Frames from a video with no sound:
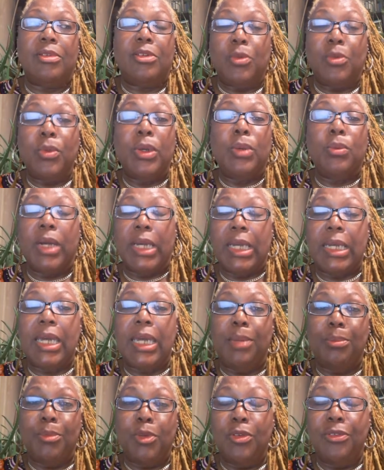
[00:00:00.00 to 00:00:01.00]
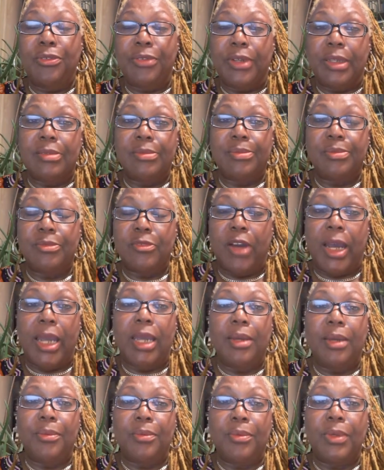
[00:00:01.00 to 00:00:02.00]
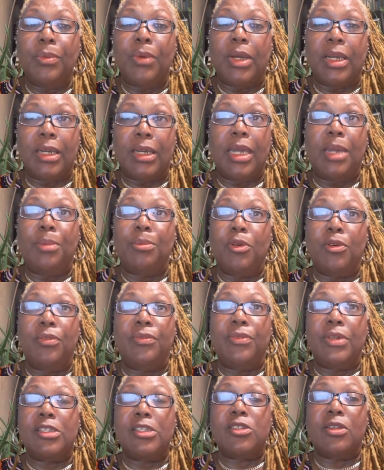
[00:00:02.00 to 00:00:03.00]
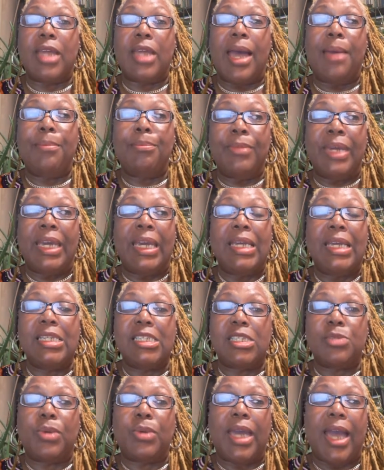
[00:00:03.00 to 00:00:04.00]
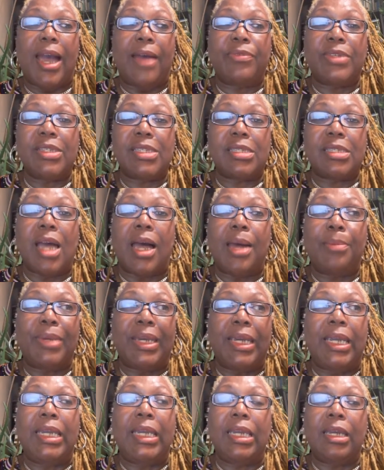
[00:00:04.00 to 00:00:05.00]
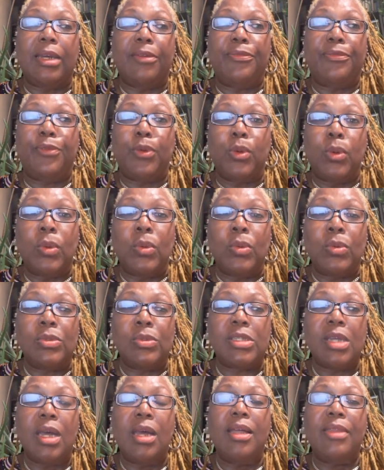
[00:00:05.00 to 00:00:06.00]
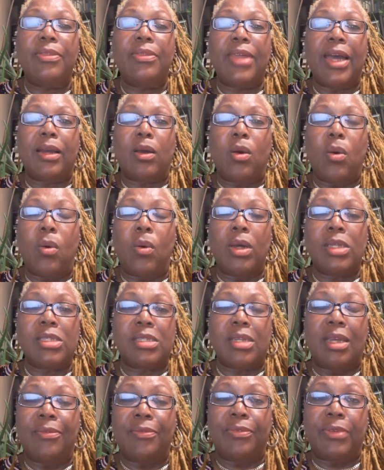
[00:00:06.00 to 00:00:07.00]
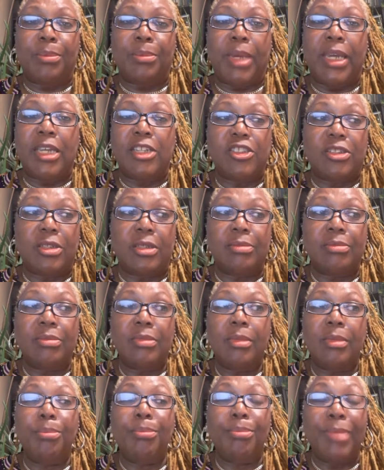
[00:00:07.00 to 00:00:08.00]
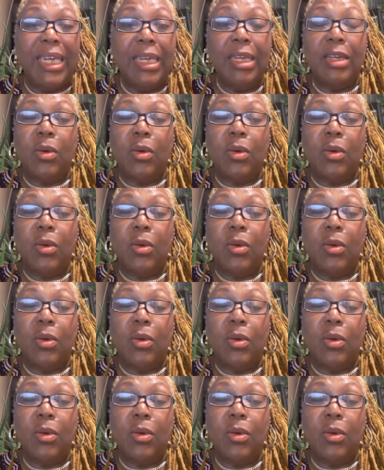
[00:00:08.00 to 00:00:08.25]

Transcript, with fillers: we want to keep moving, right? Mm-hmm. We want to keep That's moving. Right. So that means we have to stop eating foods that cause inflammation. Meat